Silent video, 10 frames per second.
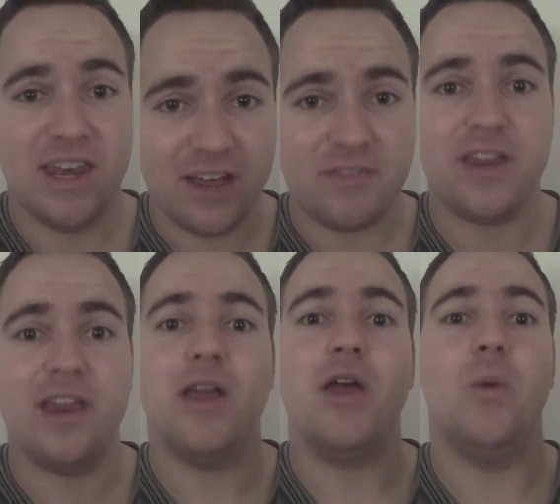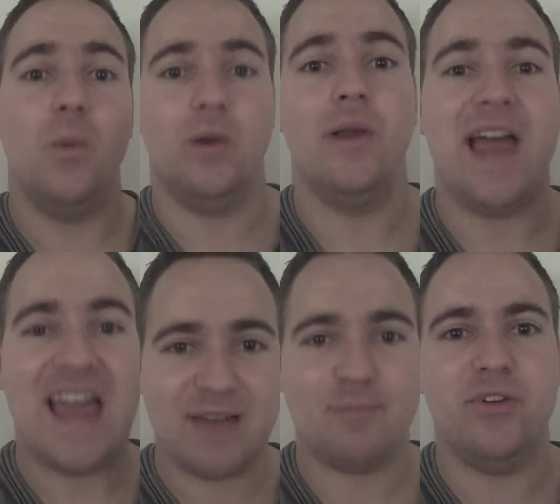nothing will
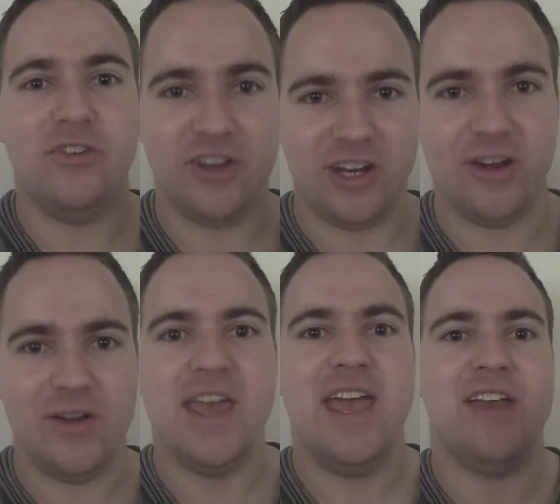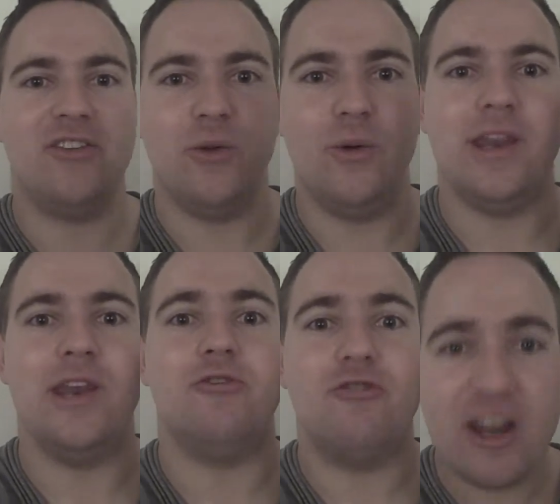happen to you. It's all
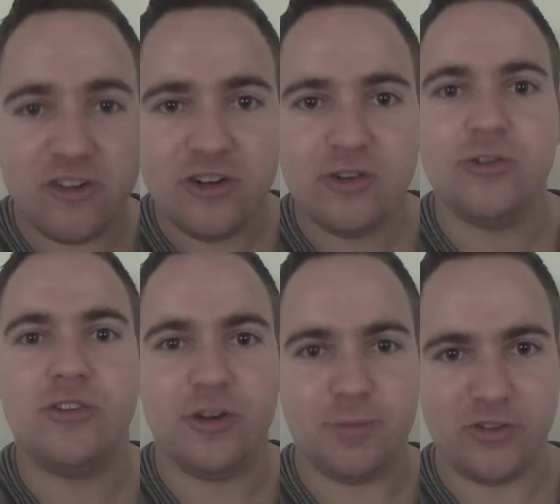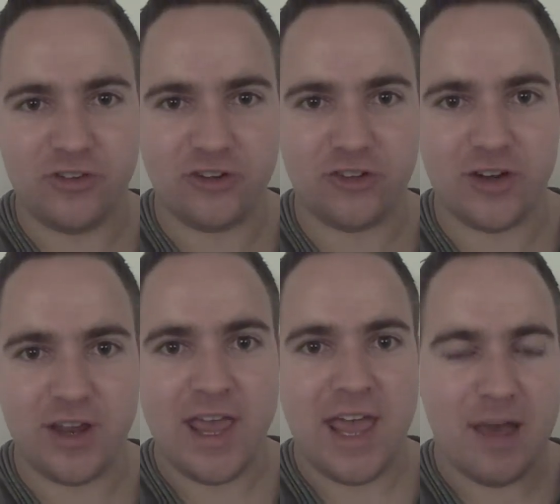an irrational
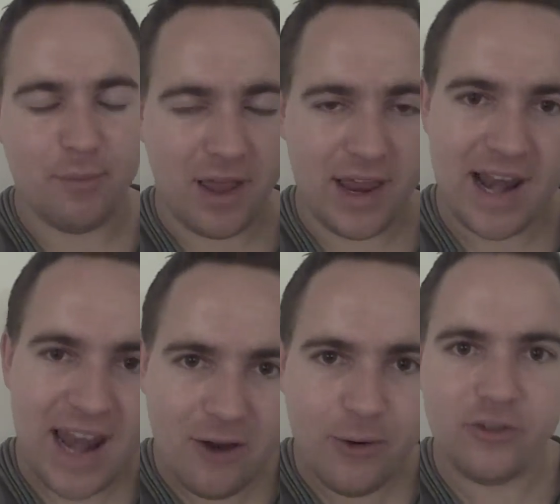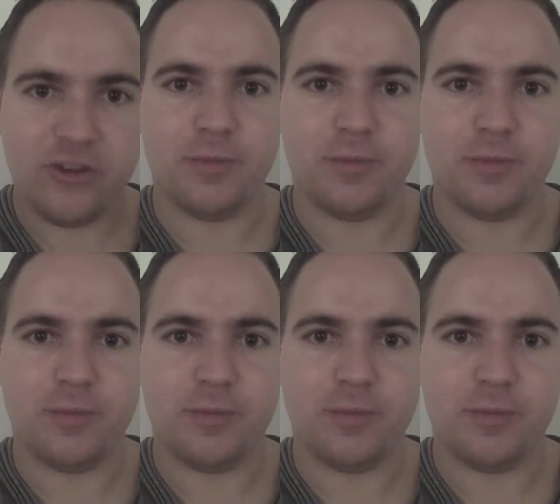superstition, and by allowing